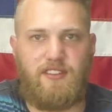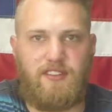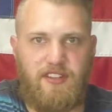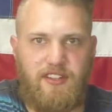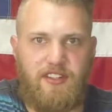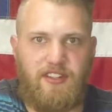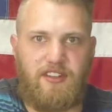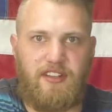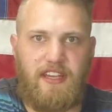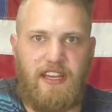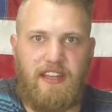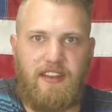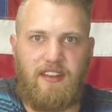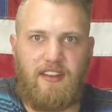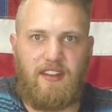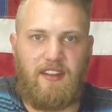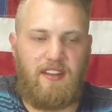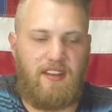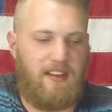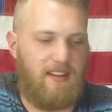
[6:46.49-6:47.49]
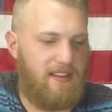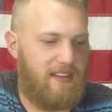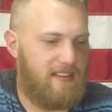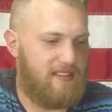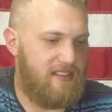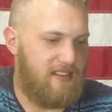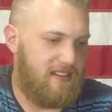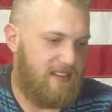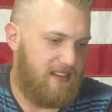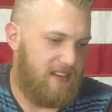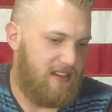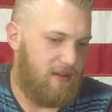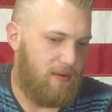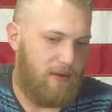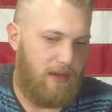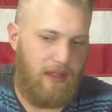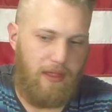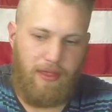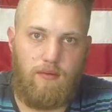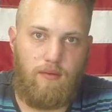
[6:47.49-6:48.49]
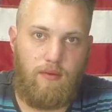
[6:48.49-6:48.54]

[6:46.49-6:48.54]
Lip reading: you're getting a decent deal with.